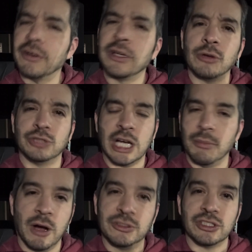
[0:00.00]
And don't check them
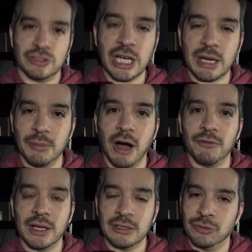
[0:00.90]
off just to check them off,
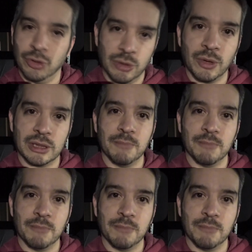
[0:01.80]
like do it with